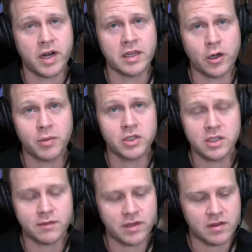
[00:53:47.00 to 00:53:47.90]

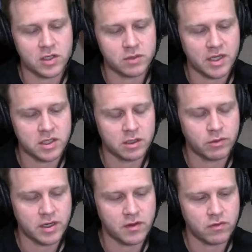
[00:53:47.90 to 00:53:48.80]
opportunity for that situational
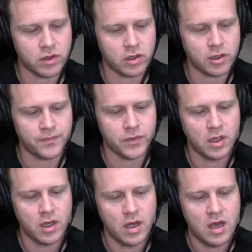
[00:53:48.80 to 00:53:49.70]
awareness to occur.
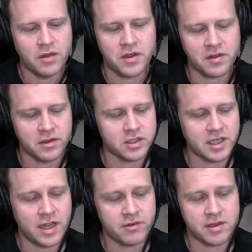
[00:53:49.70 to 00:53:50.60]
There's literally
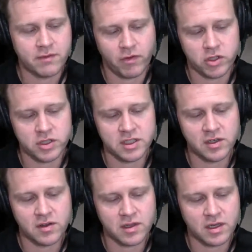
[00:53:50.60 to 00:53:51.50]
hundreds of different
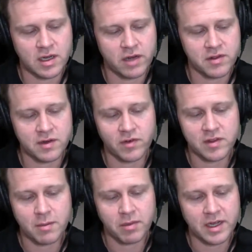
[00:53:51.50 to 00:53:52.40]
triggers and hundreds of different
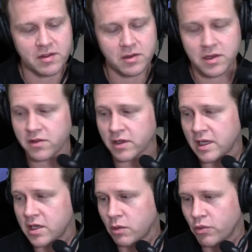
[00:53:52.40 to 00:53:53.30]
templates and things like
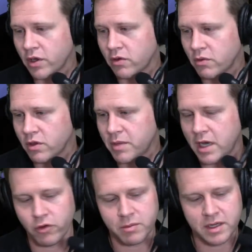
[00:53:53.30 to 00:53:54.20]
that you can work through with
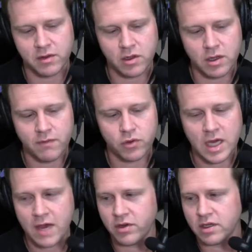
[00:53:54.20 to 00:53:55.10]
Power Automate. So if you
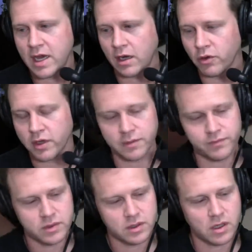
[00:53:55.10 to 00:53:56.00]
haven't had a look at it,
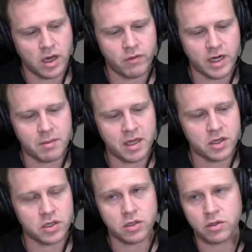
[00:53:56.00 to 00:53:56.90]
I'd
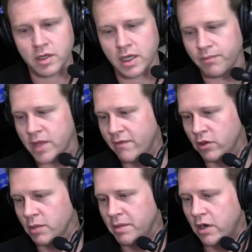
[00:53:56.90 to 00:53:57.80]
recommend you have a
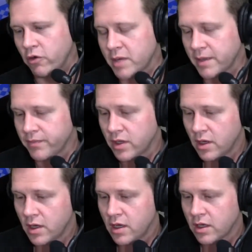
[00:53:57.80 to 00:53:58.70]
look at Power Automate.
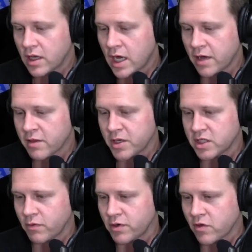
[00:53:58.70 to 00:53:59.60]
Especially
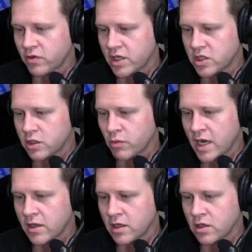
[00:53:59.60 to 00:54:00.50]
if you want to stretch the
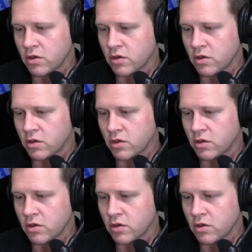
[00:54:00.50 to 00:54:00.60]
way that you